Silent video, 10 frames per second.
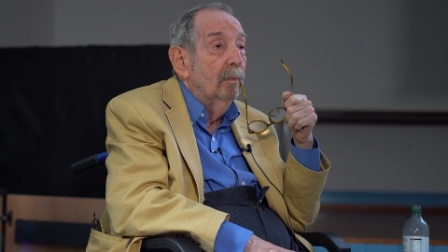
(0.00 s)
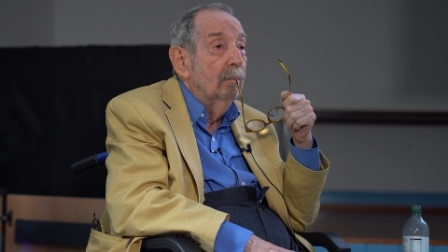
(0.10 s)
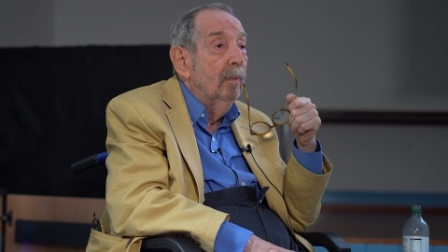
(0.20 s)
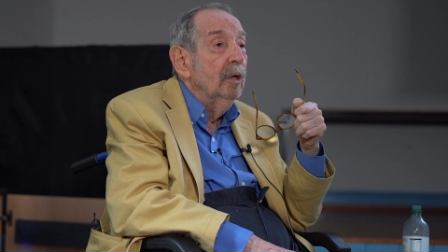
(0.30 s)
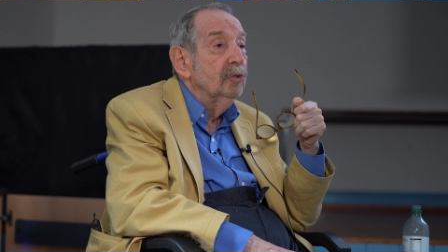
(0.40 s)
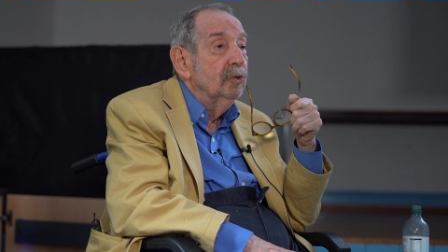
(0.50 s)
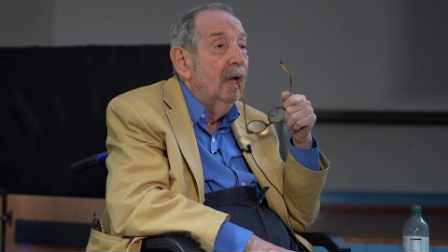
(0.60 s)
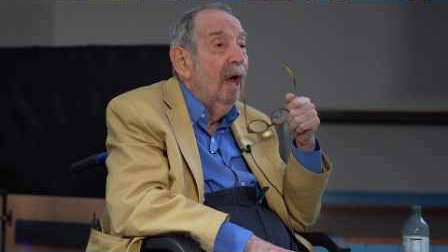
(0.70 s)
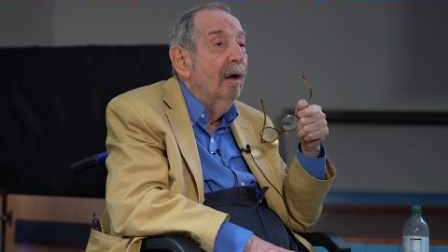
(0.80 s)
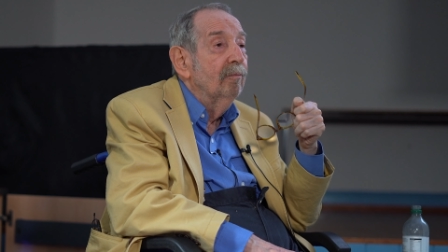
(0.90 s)
must
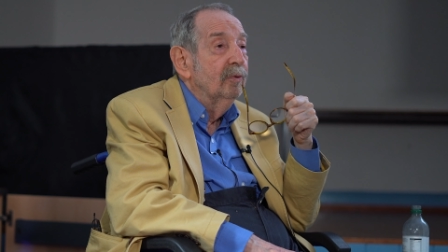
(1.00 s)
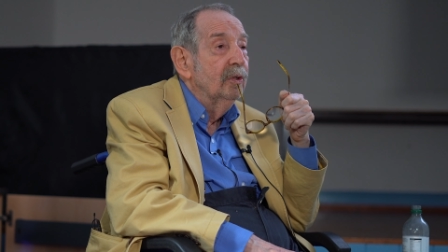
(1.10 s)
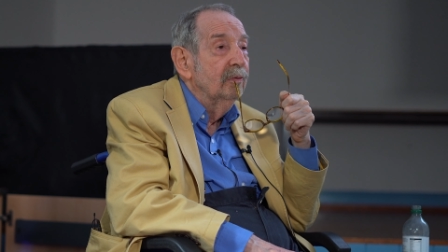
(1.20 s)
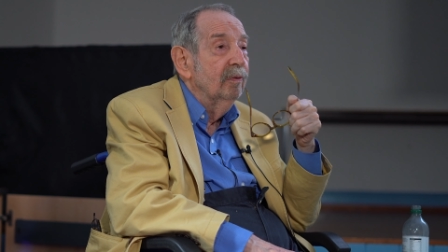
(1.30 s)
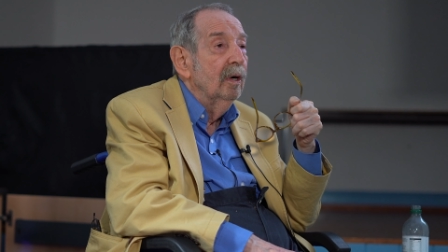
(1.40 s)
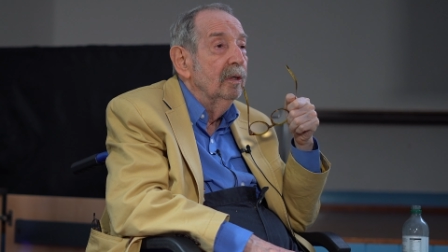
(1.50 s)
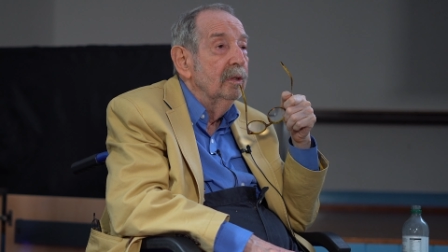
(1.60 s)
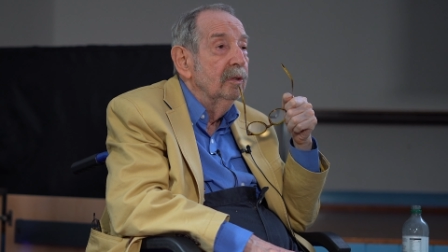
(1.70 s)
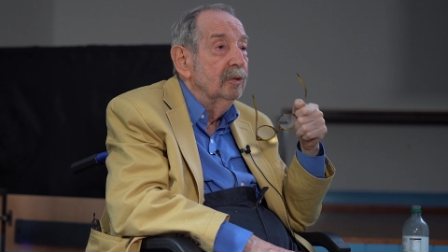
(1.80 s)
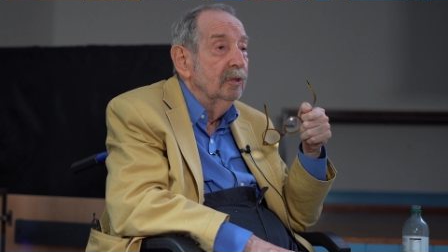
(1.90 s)
have
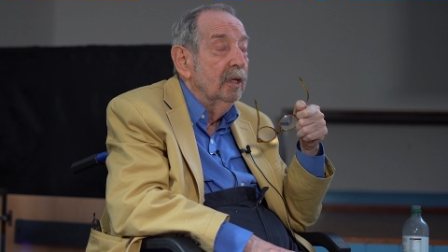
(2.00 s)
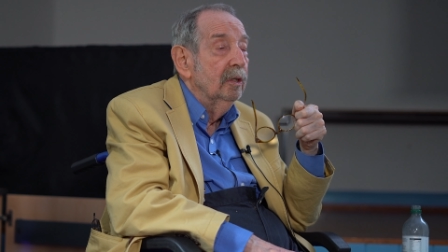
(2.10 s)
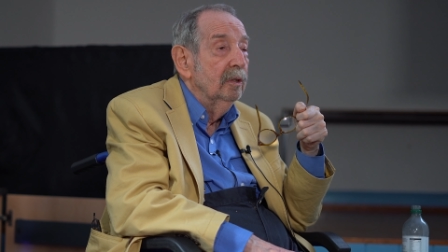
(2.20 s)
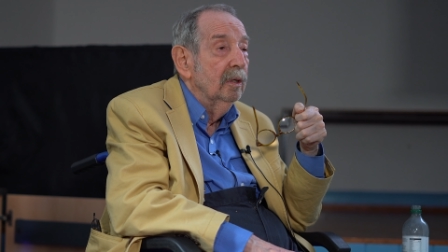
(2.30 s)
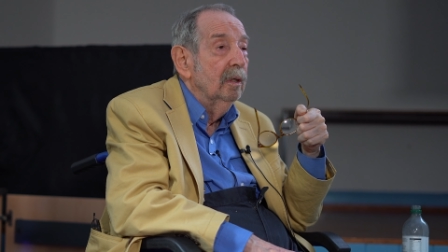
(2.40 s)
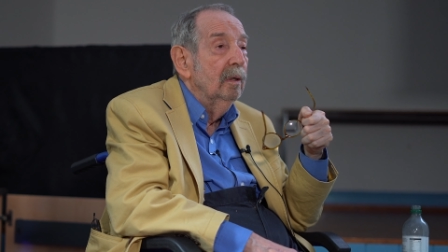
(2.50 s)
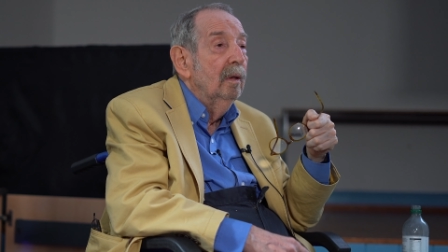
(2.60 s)
defined a center,